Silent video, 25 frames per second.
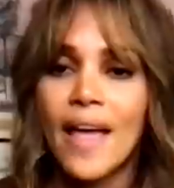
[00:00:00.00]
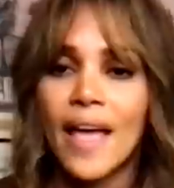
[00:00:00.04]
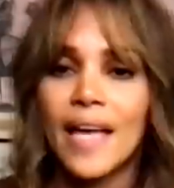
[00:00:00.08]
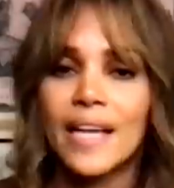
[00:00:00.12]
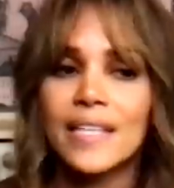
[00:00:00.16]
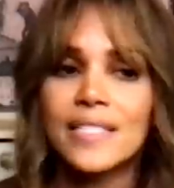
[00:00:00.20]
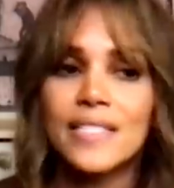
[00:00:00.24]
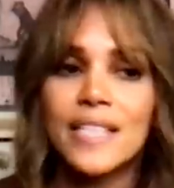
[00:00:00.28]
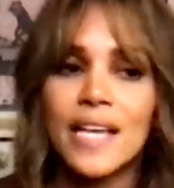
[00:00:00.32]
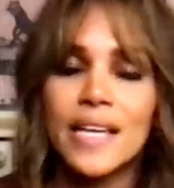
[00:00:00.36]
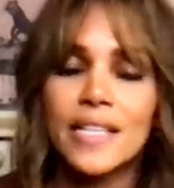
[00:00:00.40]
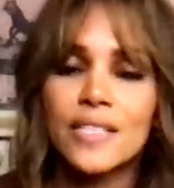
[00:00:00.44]

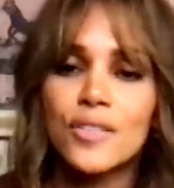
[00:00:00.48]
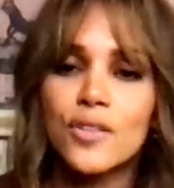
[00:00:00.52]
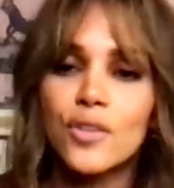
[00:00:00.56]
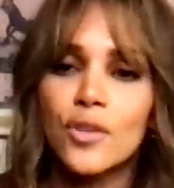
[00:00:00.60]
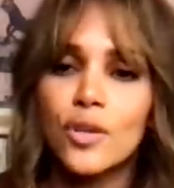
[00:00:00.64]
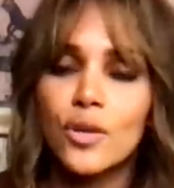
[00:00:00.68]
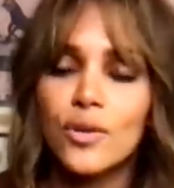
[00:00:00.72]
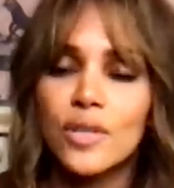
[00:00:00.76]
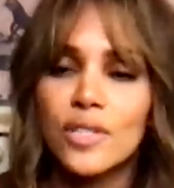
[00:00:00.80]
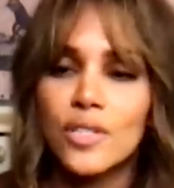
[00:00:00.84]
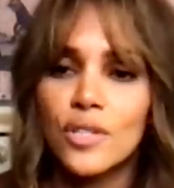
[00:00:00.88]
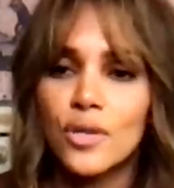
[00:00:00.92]
And day
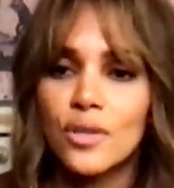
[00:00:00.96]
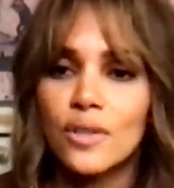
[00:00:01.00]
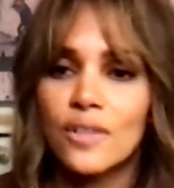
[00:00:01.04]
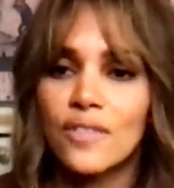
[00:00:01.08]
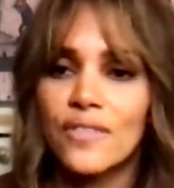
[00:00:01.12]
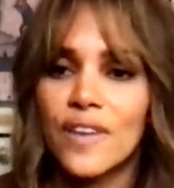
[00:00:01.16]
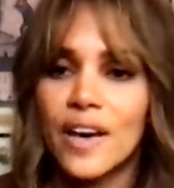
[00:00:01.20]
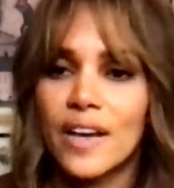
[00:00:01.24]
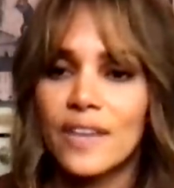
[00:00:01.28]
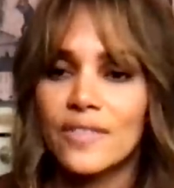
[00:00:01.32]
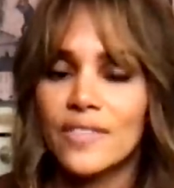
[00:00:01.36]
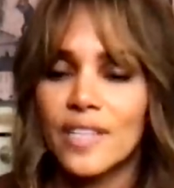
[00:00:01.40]
two into the
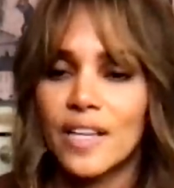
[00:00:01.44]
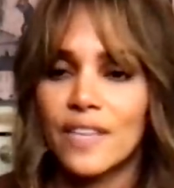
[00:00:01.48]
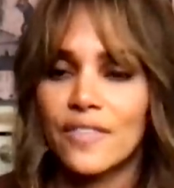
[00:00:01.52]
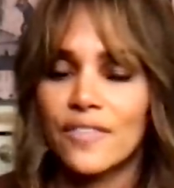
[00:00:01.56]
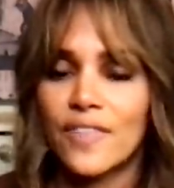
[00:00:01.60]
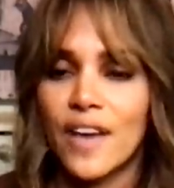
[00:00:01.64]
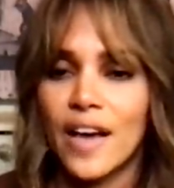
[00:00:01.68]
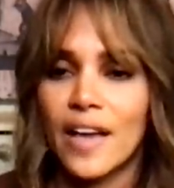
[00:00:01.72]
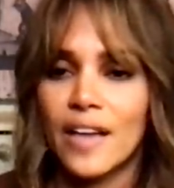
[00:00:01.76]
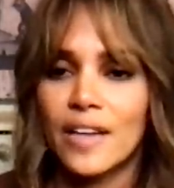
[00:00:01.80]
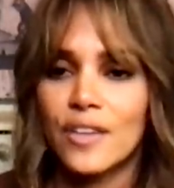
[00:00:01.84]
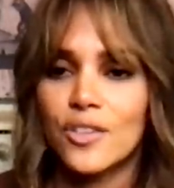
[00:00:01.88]
5-day
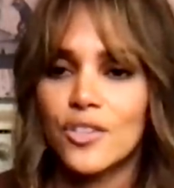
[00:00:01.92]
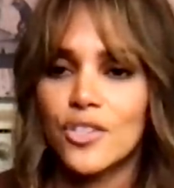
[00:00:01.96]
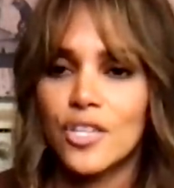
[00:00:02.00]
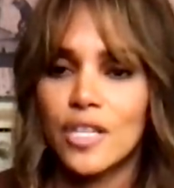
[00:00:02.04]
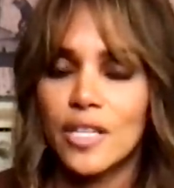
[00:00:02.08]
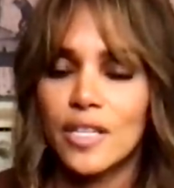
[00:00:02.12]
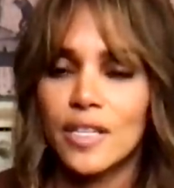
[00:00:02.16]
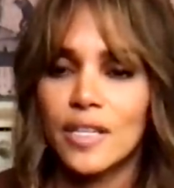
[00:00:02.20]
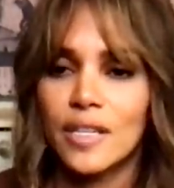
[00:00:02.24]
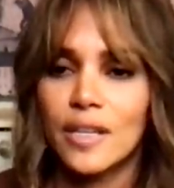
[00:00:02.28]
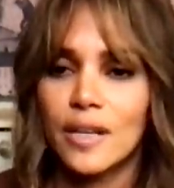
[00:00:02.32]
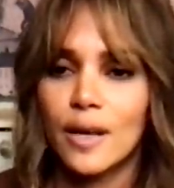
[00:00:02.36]
fight,
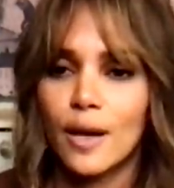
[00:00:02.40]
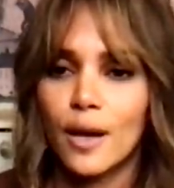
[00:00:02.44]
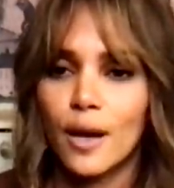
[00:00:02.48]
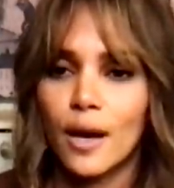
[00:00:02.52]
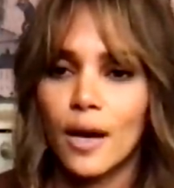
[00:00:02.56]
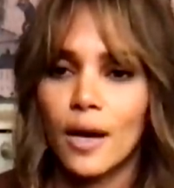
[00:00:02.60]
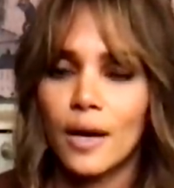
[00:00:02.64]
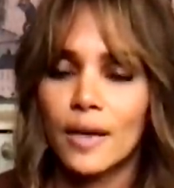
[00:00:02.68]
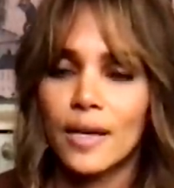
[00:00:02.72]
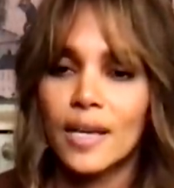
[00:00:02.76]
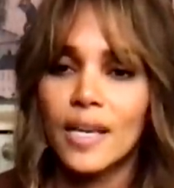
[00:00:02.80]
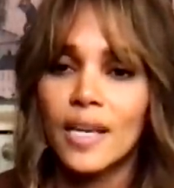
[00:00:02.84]
she
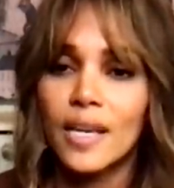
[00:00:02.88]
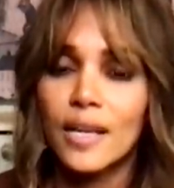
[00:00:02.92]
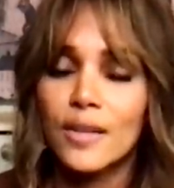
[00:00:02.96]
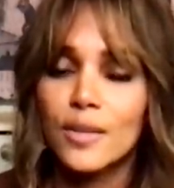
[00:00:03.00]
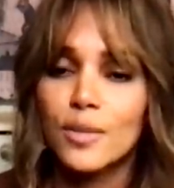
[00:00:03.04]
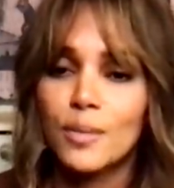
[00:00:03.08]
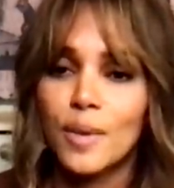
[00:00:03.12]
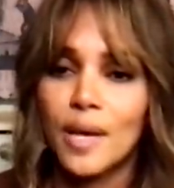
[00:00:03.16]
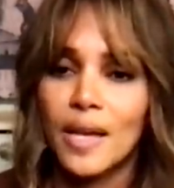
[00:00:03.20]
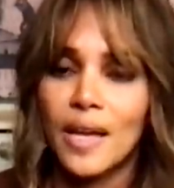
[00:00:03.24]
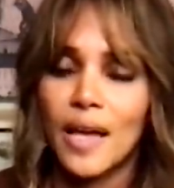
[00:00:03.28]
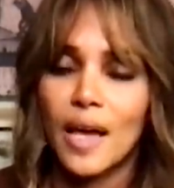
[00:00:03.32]

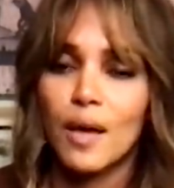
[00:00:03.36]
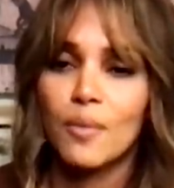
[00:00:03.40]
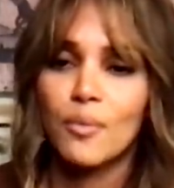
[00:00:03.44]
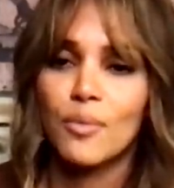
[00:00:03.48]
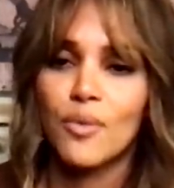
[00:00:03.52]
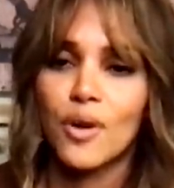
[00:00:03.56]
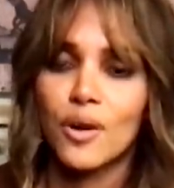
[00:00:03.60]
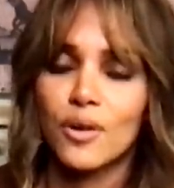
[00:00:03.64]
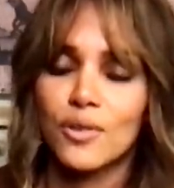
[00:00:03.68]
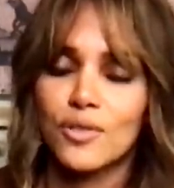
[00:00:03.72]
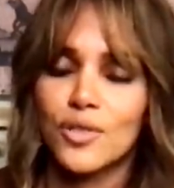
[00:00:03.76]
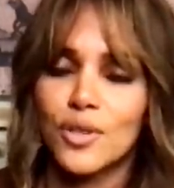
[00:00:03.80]
kicked me and
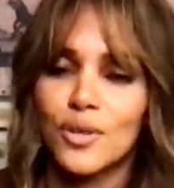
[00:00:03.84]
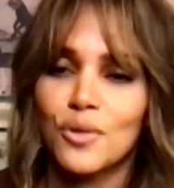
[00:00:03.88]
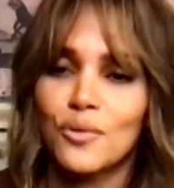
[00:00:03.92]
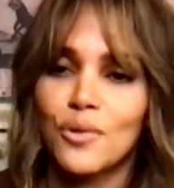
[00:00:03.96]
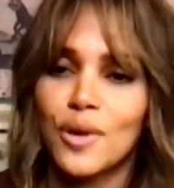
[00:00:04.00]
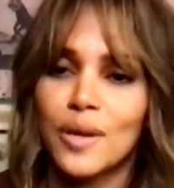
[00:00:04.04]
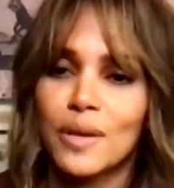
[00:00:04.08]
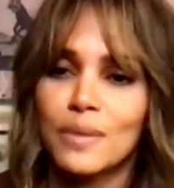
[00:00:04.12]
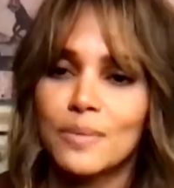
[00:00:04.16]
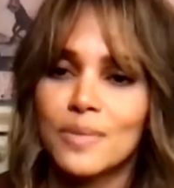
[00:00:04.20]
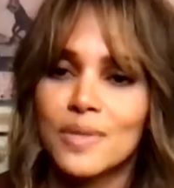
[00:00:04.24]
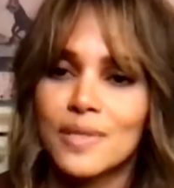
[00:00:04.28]
broke 2
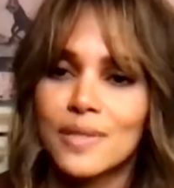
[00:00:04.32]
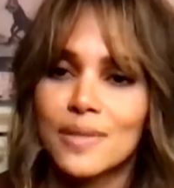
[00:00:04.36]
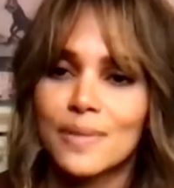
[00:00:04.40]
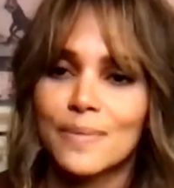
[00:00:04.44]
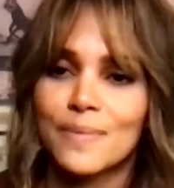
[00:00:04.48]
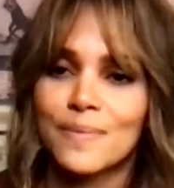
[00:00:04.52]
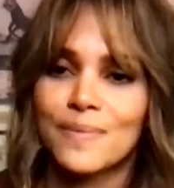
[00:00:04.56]
ribs.